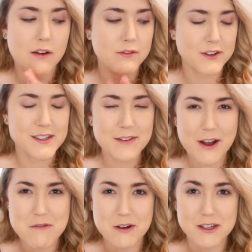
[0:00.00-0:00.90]
First off,
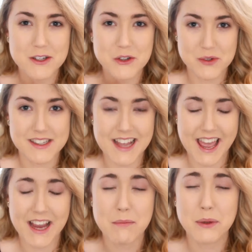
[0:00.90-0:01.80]
I want to
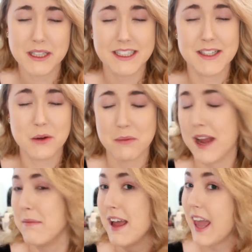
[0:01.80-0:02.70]
say please don't
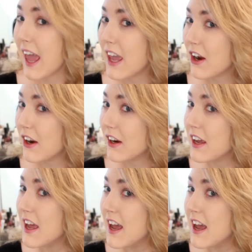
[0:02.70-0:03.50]
mind my hair.